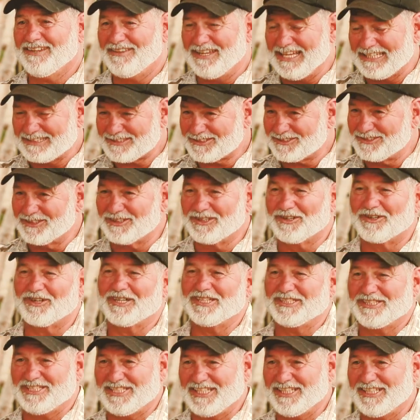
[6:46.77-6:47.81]
and that's the
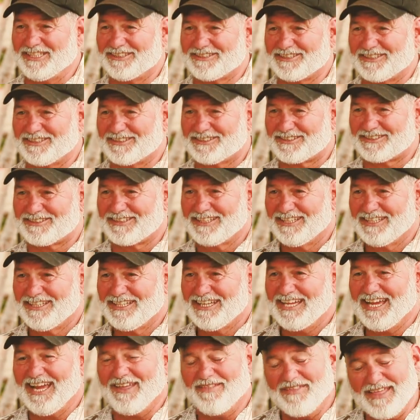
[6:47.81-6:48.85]
Lord Jesus,
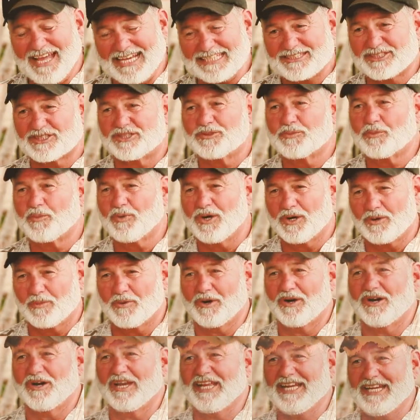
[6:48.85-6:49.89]
and that's
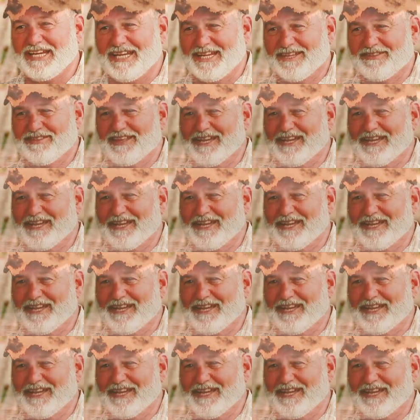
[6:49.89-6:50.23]
where we're leading